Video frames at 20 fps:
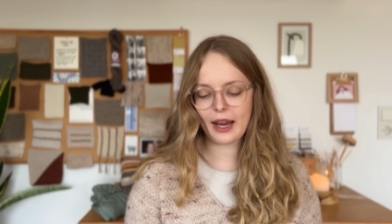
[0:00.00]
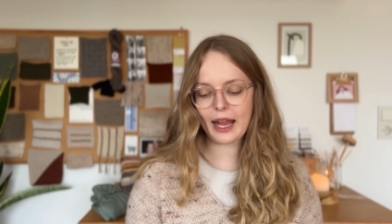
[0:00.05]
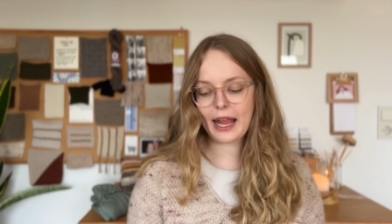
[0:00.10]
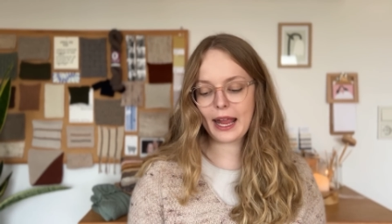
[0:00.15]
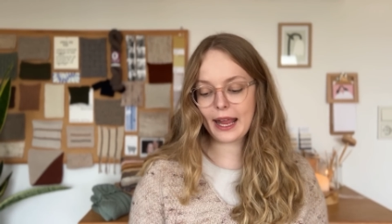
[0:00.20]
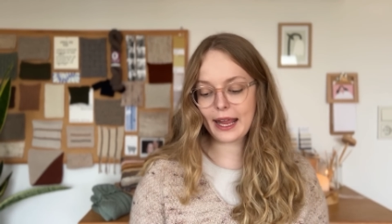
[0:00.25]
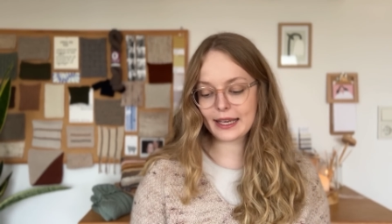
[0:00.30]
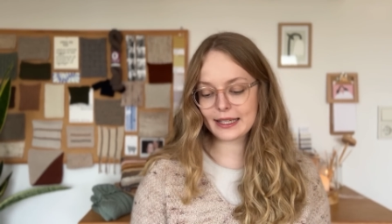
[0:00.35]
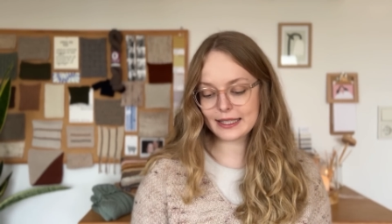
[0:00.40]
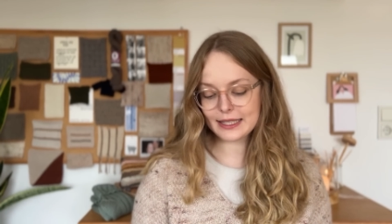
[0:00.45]

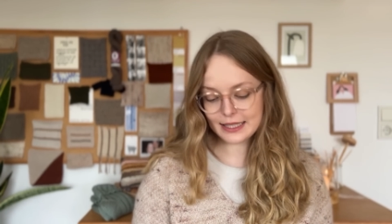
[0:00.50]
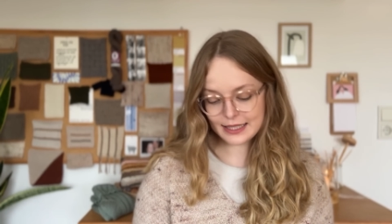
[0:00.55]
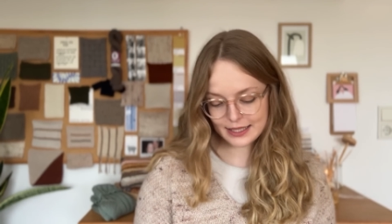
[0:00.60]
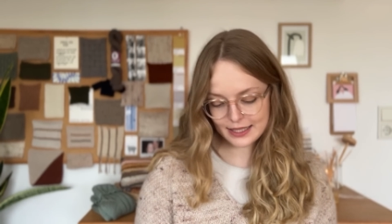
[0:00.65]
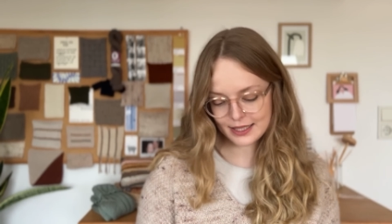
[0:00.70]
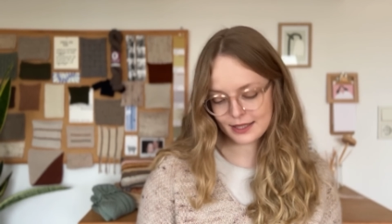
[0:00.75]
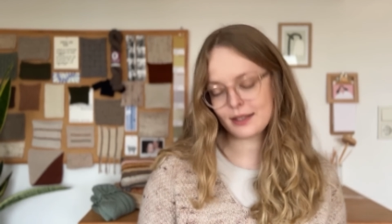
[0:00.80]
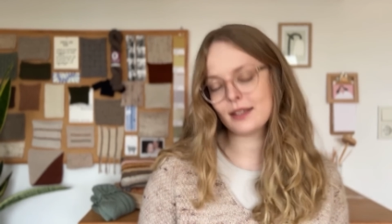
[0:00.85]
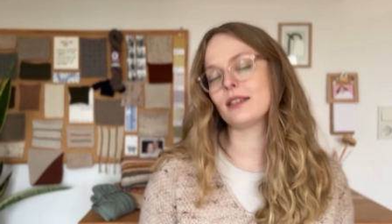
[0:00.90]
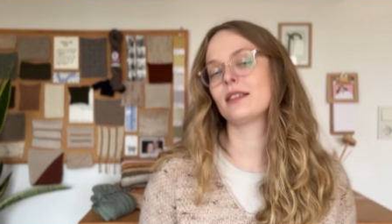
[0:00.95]

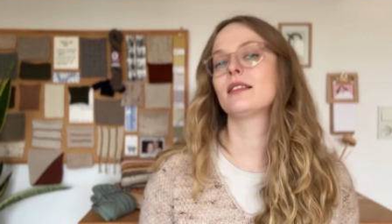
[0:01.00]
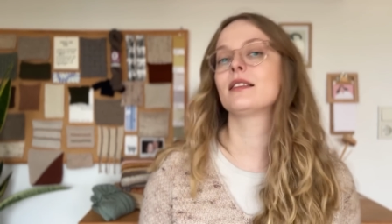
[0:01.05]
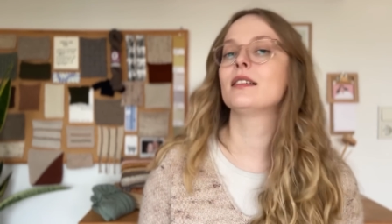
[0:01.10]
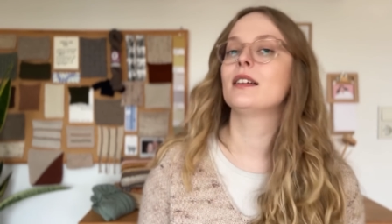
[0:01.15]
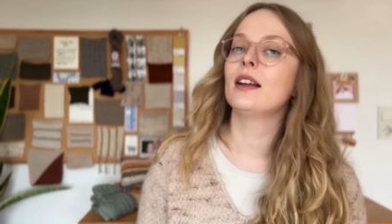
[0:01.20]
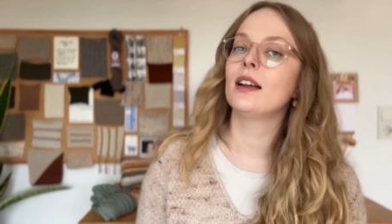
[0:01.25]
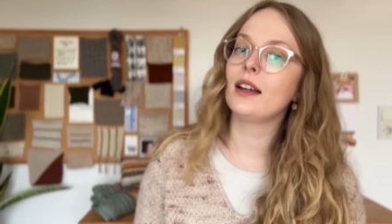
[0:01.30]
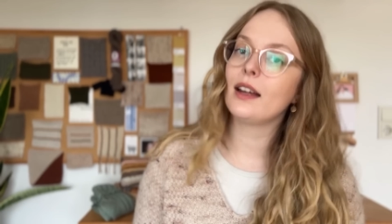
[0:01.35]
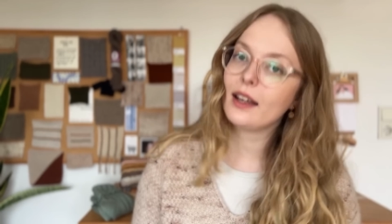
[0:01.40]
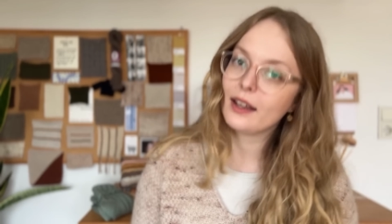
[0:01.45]
And
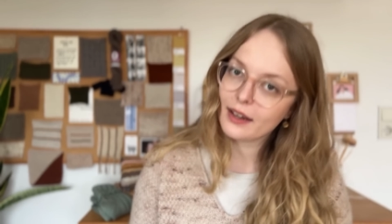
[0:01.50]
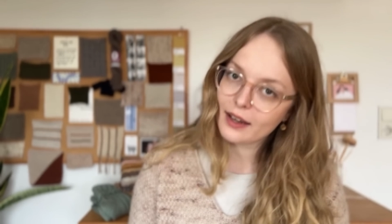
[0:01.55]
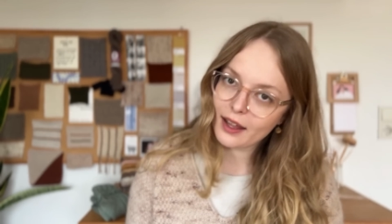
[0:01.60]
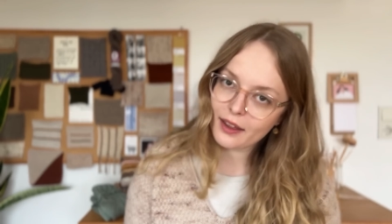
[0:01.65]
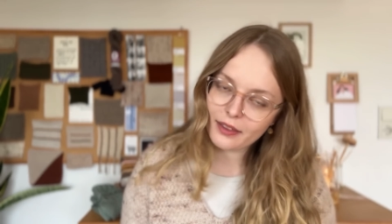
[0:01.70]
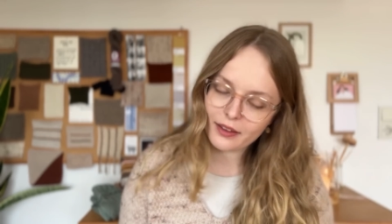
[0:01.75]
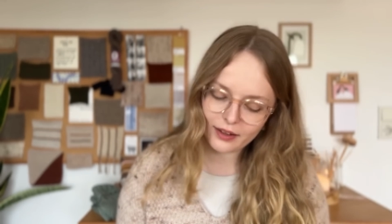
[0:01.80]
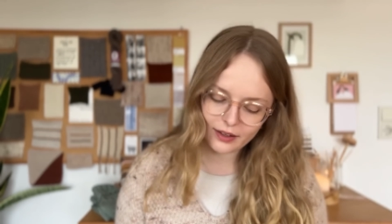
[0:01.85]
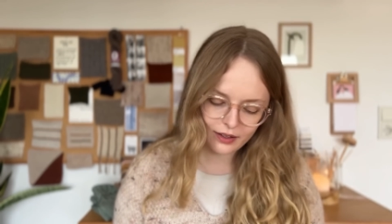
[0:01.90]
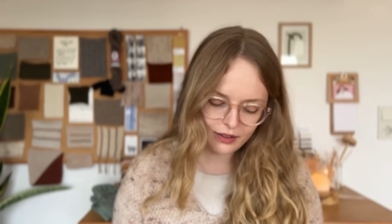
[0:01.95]

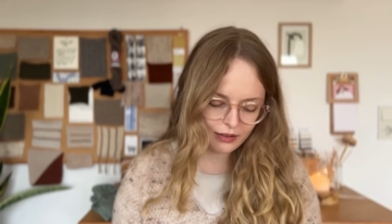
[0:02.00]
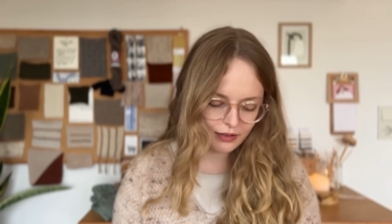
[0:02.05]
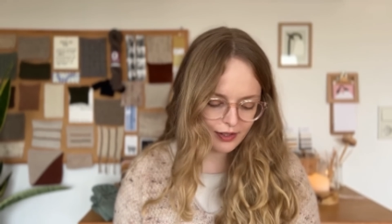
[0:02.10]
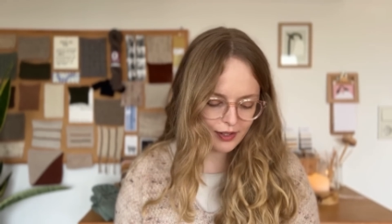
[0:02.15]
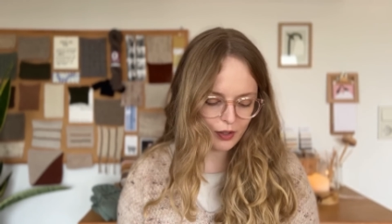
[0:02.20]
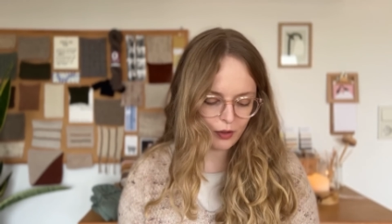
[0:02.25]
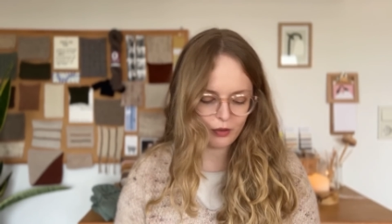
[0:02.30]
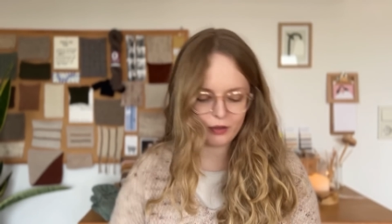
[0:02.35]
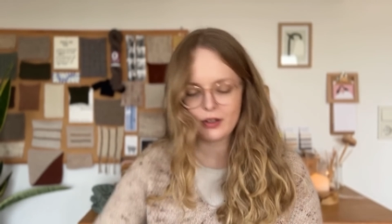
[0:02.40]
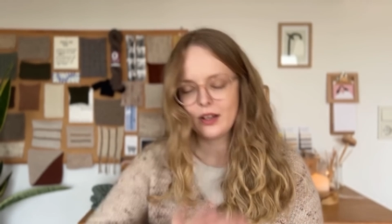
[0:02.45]
another,
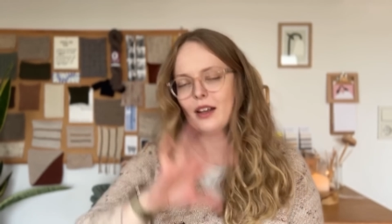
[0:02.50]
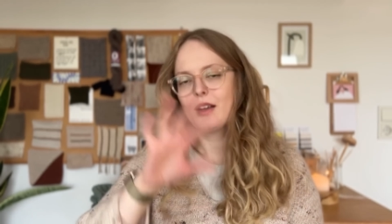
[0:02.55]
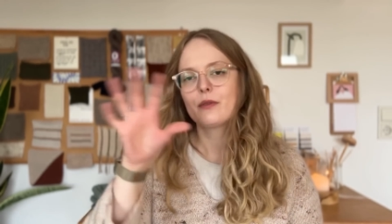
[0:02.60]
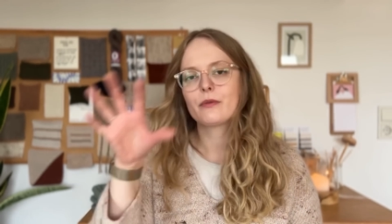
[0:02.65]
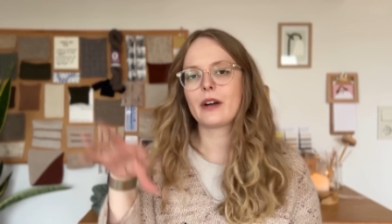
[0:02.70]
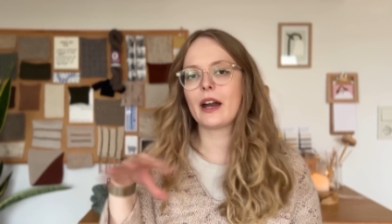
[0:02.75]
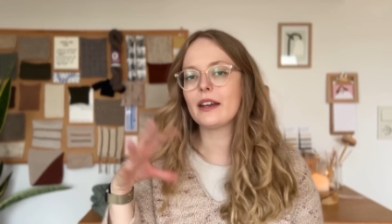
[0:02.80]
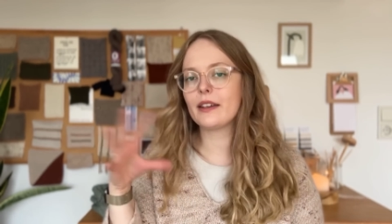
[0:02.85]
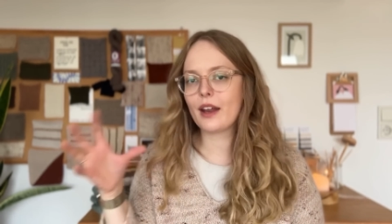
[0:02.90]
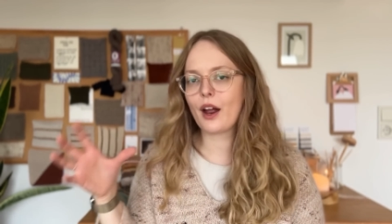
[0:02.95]
so
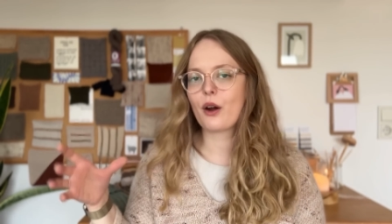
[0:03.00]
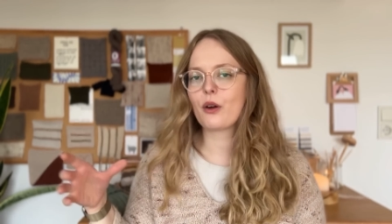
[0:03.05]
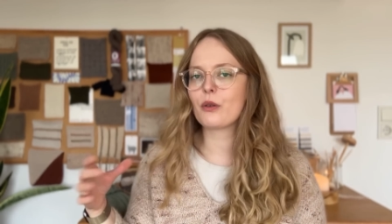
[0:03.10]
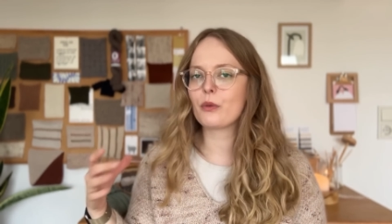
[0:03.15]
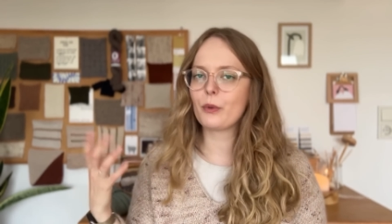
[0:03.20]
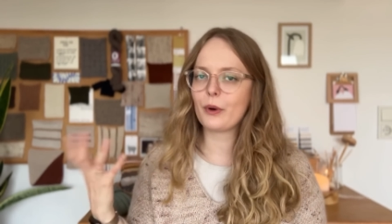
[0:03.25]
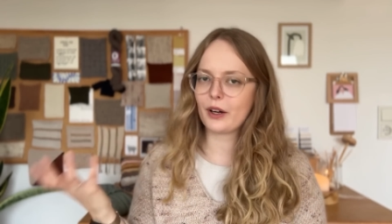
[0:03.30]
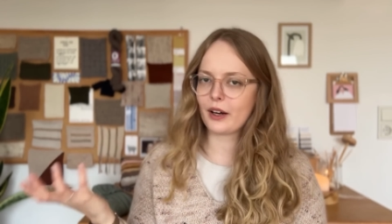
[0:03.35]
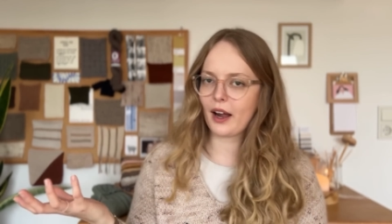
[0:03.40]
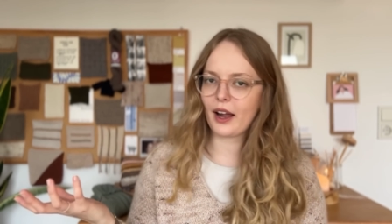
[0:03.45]
right now
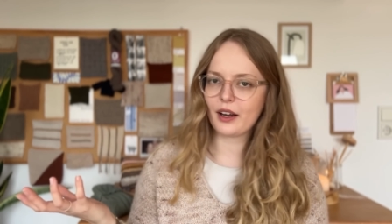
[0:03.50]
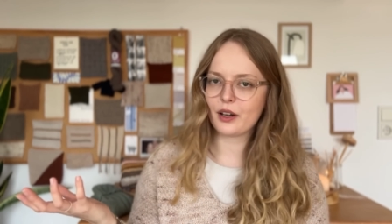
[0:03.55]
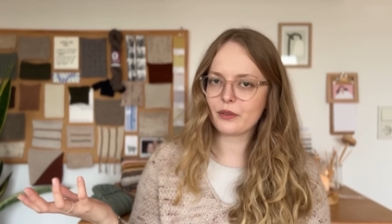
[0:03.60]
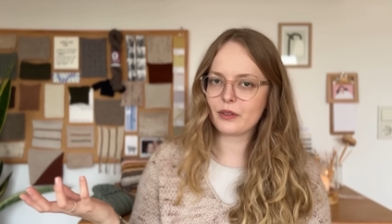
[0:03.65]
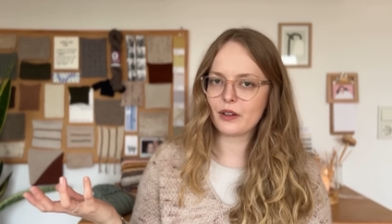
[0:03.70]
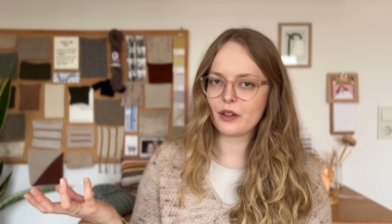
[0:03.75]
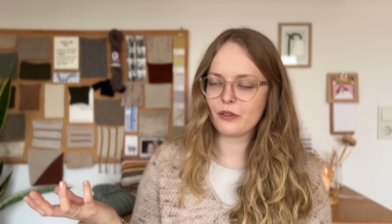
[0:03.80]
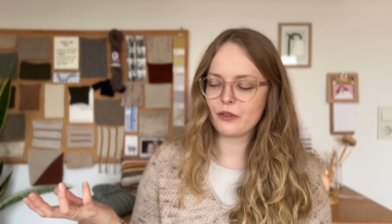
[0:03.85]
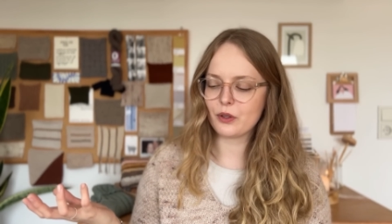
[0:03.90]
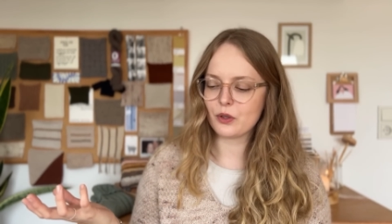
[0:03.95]
we're kind of in
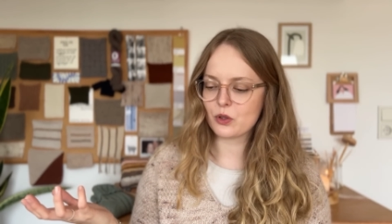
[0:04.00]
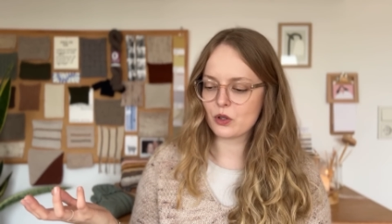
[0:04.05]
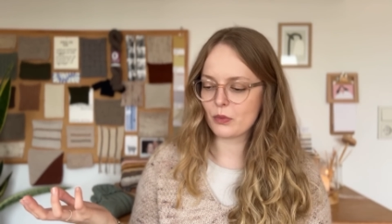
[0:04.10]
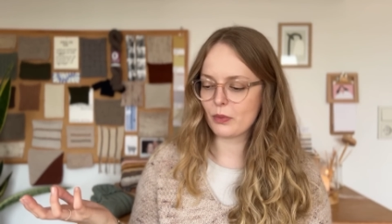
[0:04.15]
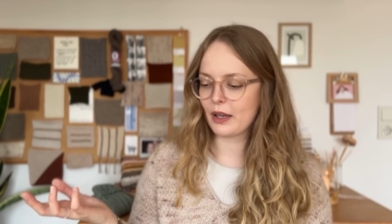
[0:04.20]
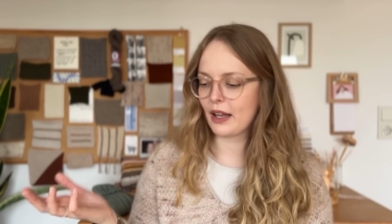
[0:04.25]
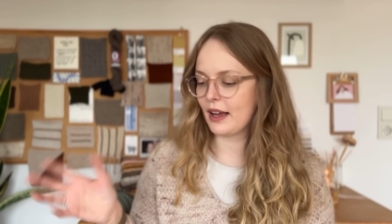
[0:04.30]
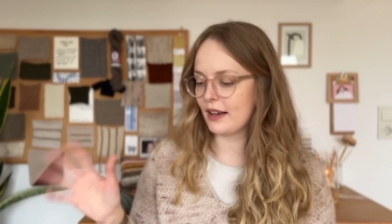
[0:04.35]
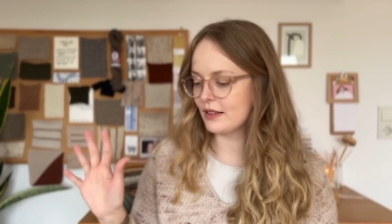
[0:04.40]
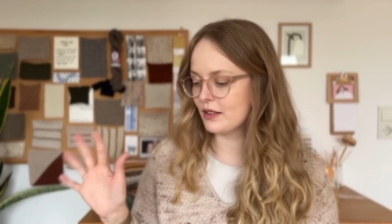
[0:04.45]
the future
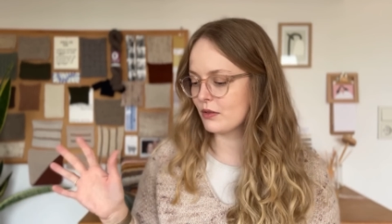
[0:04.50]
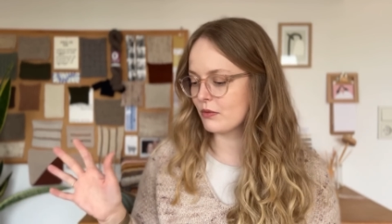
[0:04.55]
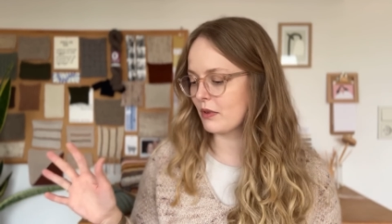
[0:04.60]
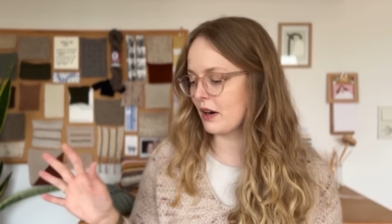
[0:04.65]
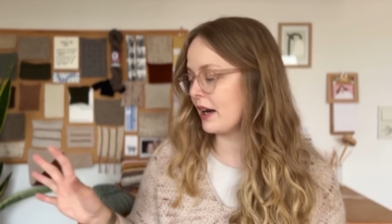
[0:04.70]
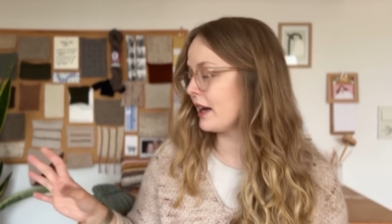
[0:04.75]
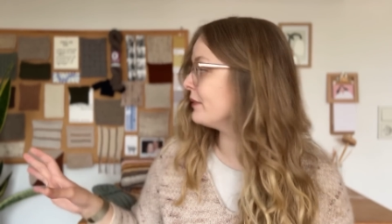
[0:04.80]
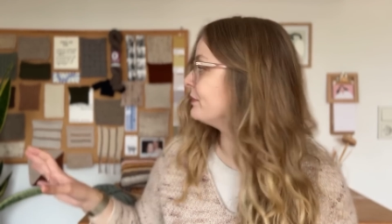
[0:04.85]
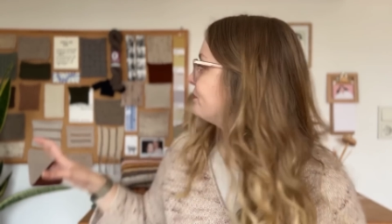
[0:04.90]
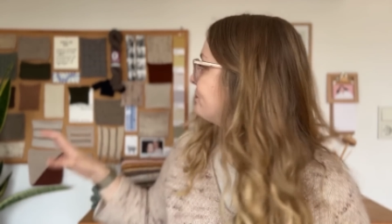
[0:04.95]
plans, right?